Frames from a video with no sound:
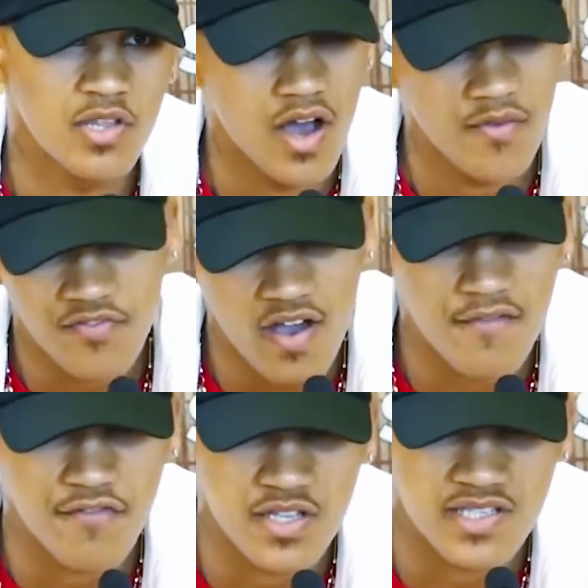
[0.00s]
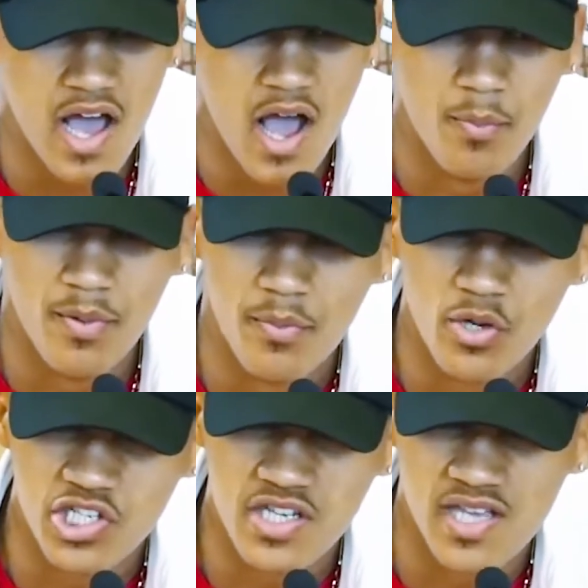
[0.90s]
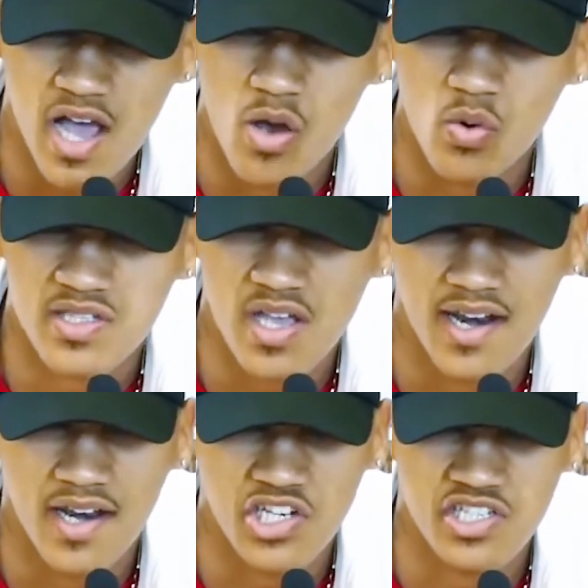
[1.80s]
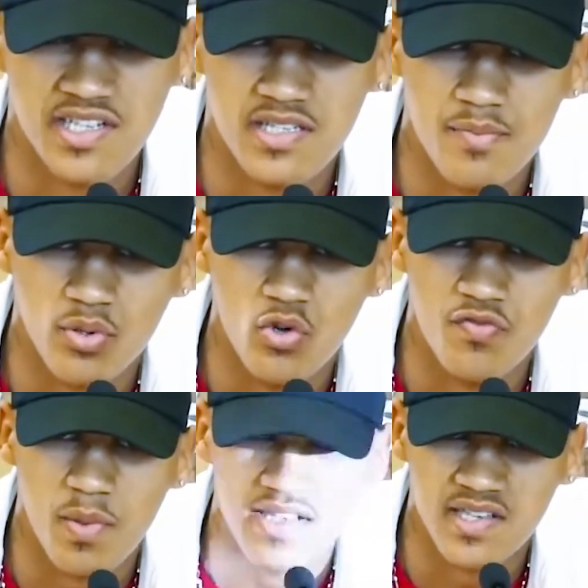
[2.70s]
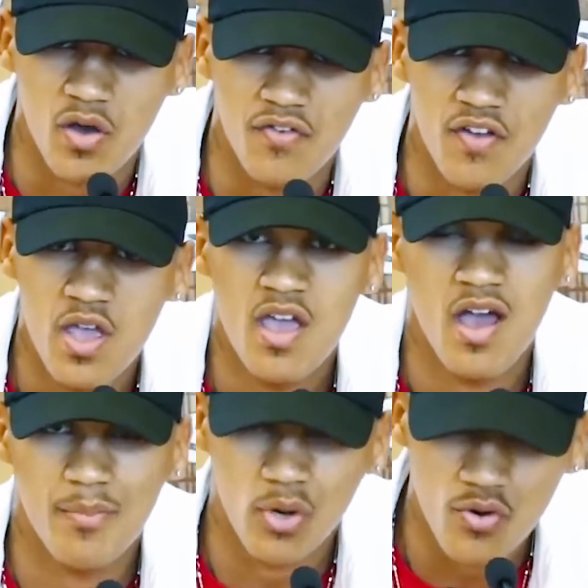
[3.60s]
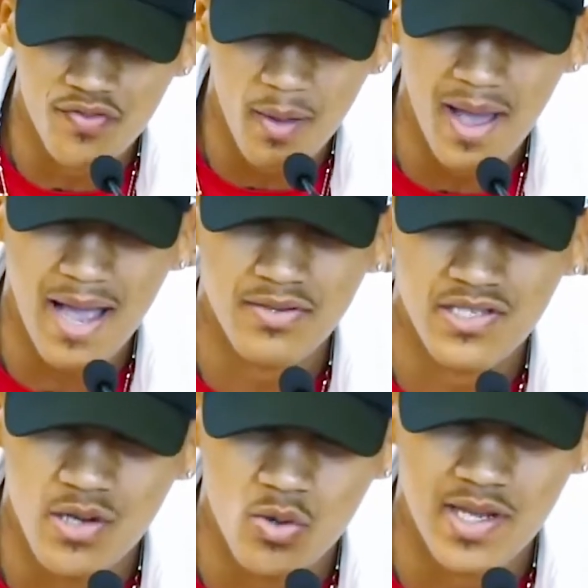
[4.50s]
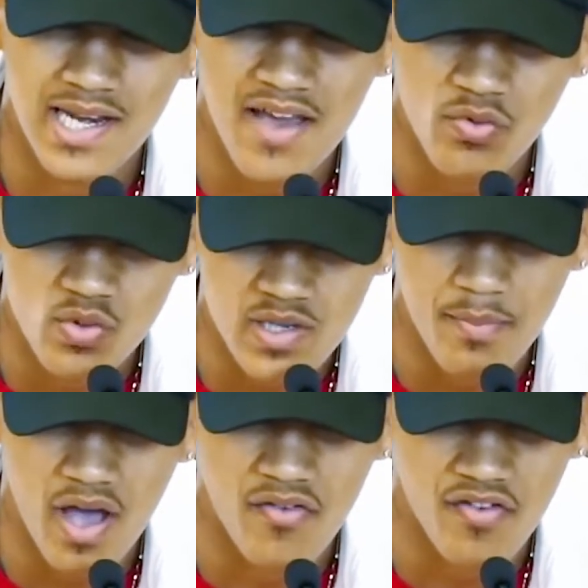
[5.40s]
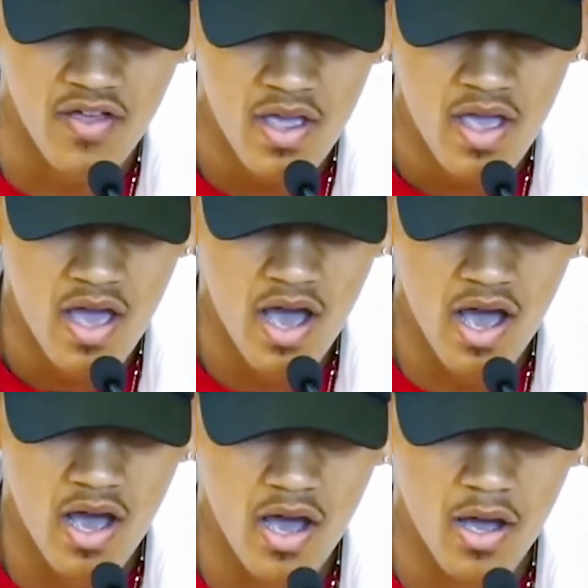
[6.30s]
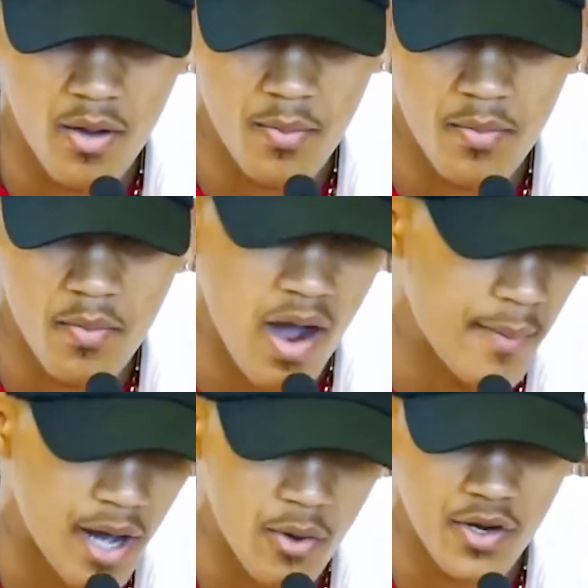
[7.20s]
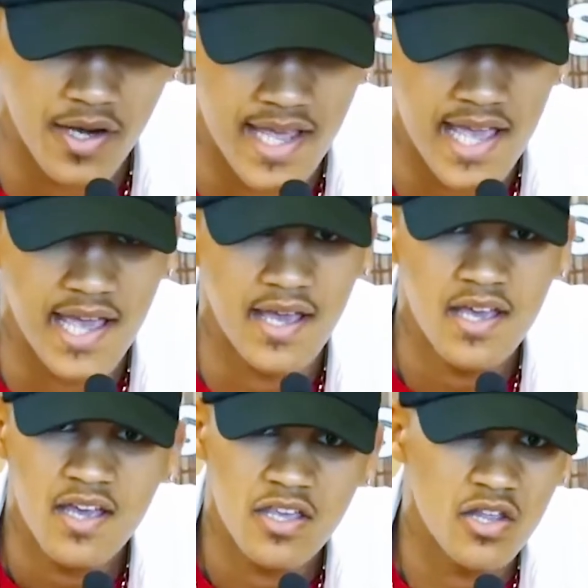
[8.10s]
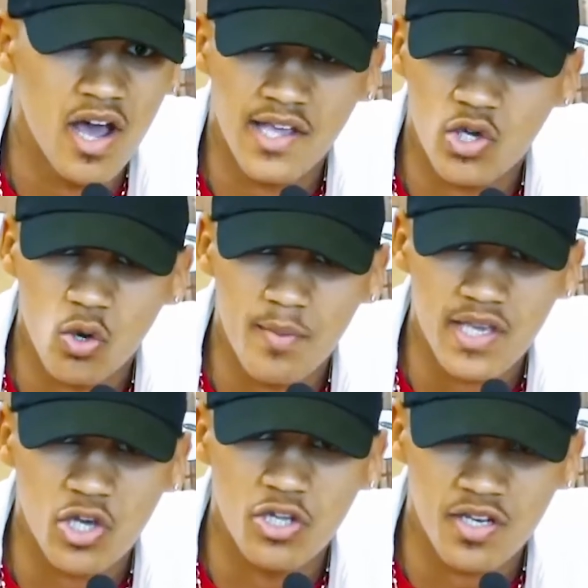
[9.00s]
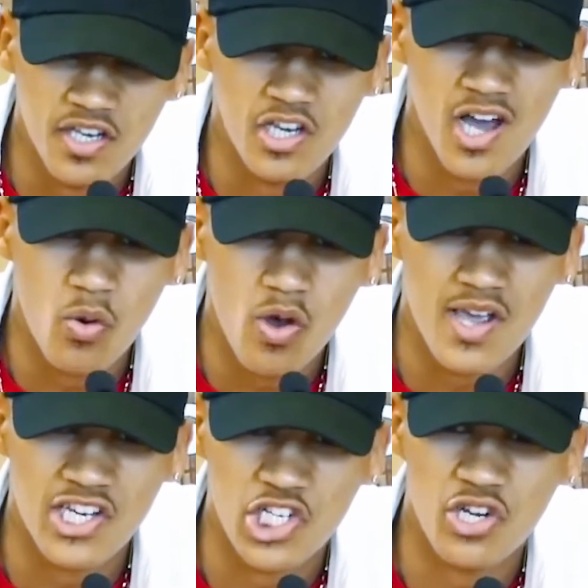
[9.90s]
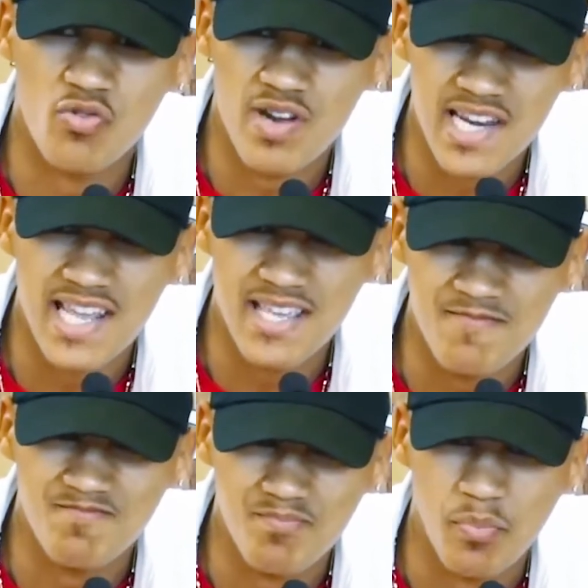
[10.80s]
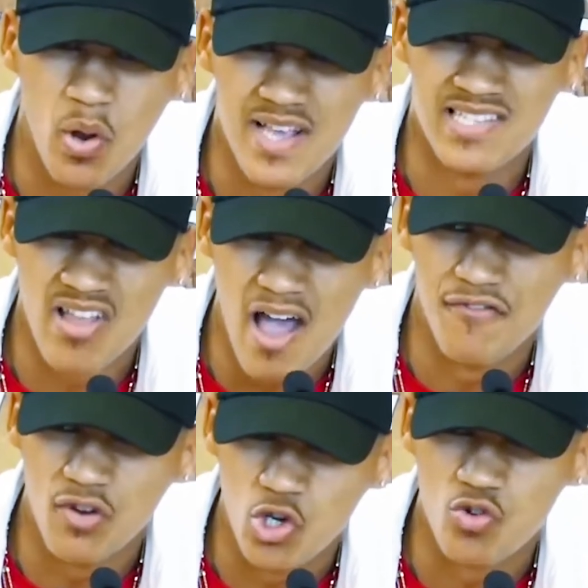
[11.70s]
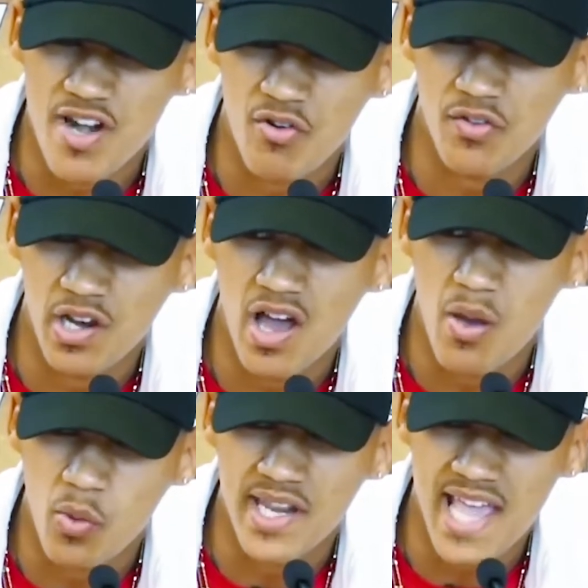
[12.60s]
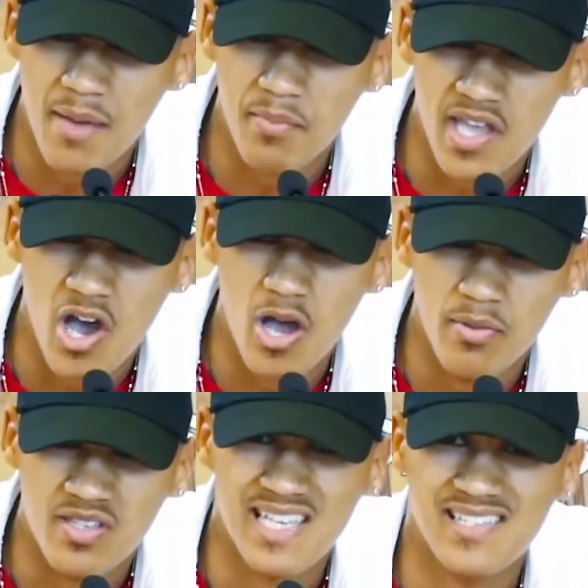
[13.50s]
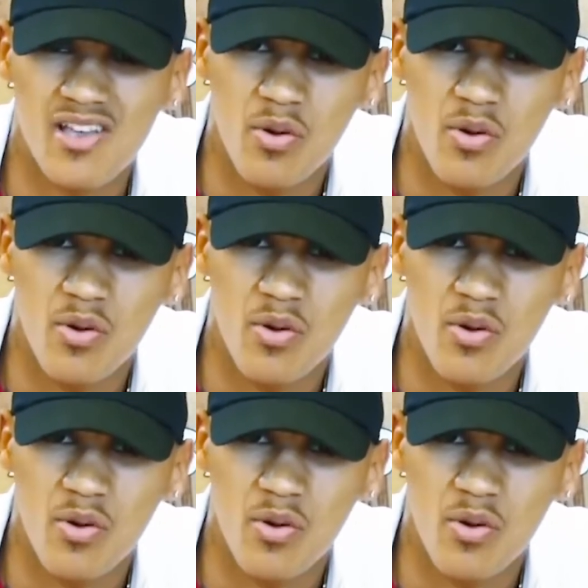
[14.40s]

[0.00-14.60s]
you know, I'm fighting for a title, but push the title aside. I just need to prove myself and prove that I'm absolutely levels above my opponent here. You know, he caught me good, and you know what? He should have really put his life and career on the line when he had me hurt, because that's the